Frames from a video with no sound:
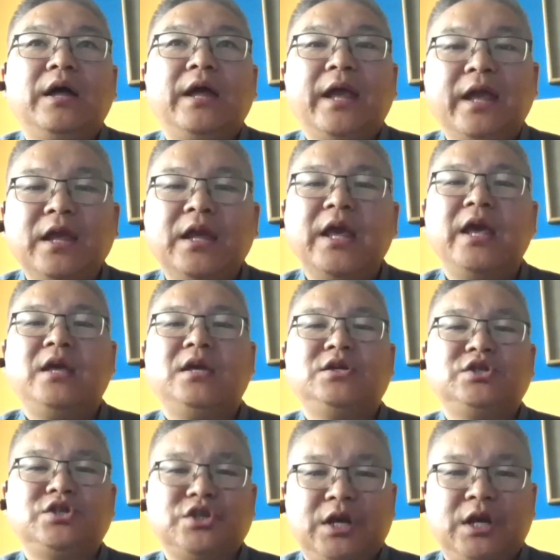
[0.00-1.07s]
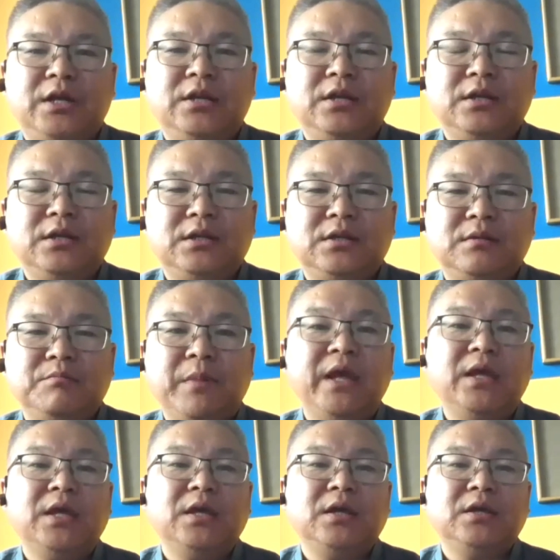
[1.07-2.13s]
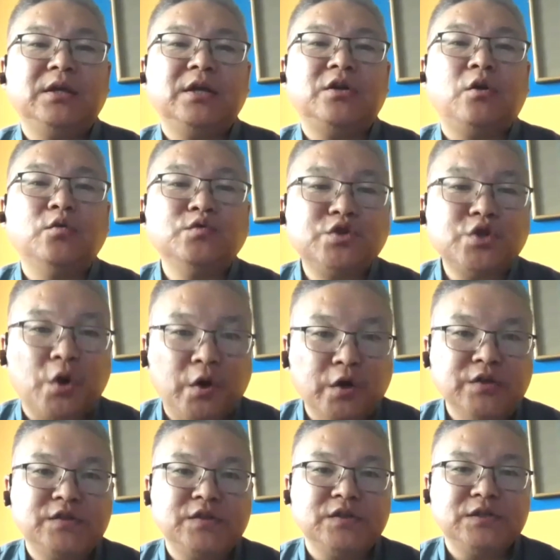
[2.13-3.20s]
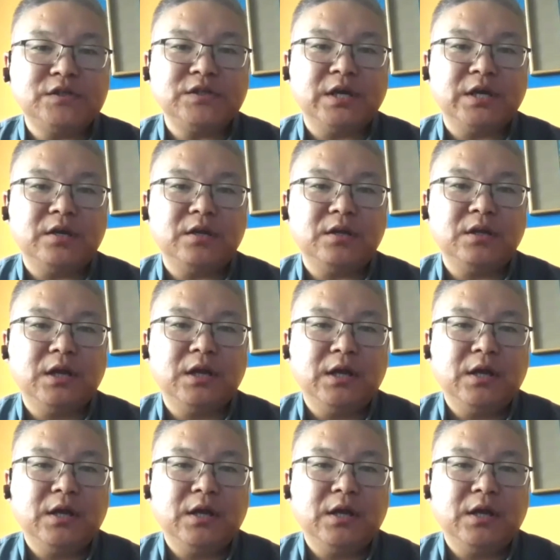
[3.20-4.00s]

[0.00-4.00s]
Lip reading: engage in making their own choices in